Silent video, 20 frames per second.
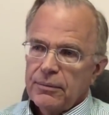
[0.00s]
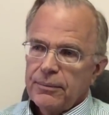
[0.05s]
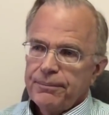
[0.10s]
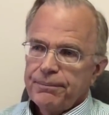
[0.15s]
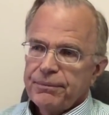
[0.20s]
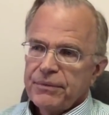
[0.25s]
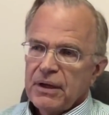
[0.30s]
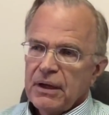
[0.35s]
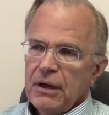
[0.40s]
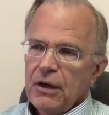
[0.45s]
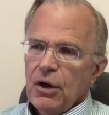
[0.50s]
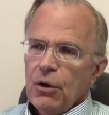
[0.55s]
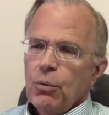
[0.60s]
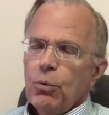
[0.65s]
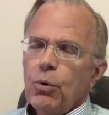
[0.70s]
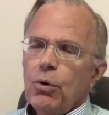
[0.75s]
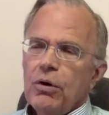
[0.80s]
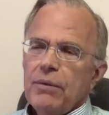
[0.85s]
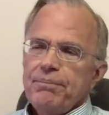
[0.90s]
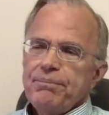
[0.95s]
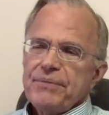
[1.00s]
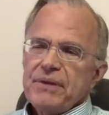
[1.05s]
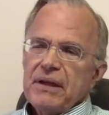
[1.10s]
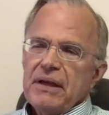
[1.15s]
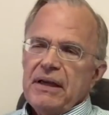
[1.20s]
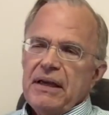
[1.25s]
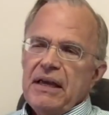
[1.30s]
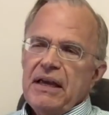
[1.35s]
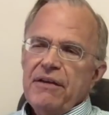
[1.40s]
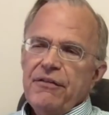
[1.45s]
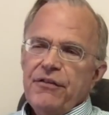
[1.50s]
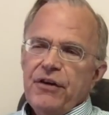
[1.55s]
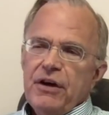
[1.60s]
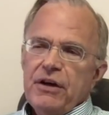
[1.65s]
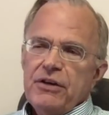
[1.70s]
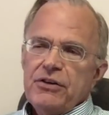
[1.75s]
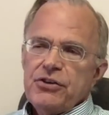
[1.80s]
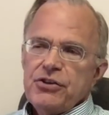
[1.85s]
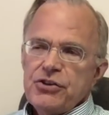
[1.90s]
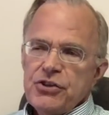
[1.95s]
Mm-hmm. Well, if
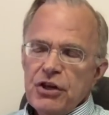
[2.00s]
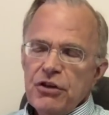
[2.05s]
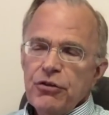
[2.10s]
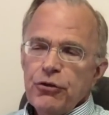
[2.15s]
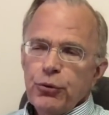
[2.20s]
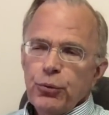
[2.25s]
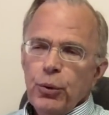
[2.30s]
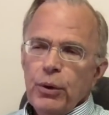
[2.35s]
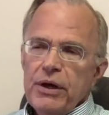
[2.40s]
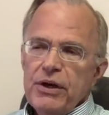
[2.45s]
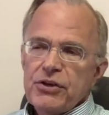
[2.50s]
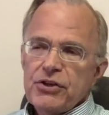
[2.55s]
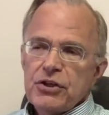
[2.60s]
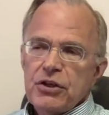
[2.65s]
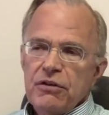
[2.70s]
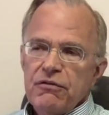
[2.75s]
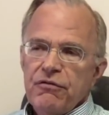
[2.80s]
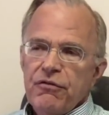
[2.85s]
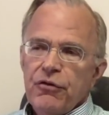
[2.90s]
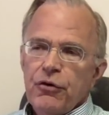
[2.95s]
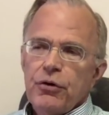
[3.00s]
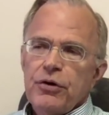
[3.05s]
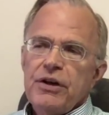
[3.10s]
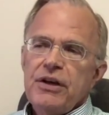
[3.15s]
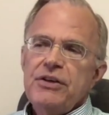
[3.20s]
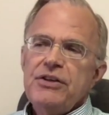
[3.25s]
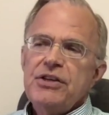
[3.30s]
Synthroid is converted